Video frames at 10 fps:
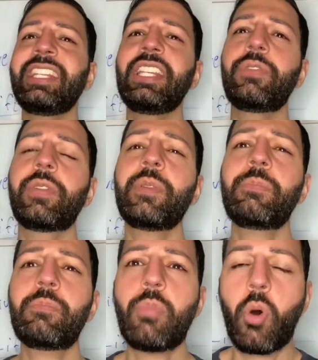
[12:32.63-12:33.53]
even
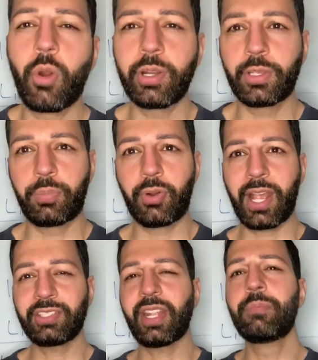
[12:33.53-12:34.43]
more
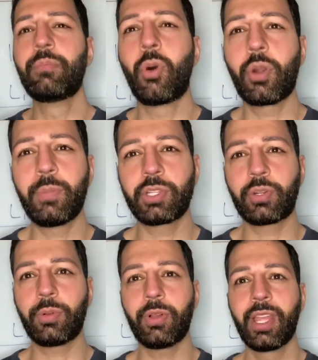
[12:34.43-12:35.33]
depressed and more
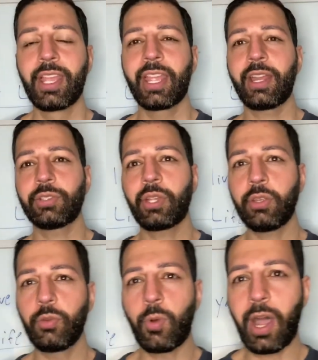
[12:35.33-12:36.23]
miserable. And I'll tell
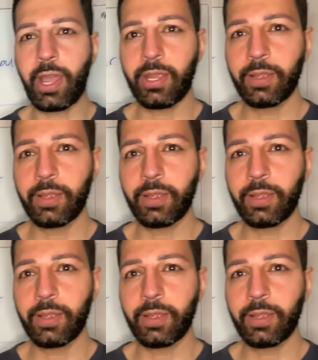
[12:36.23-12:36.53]
you why.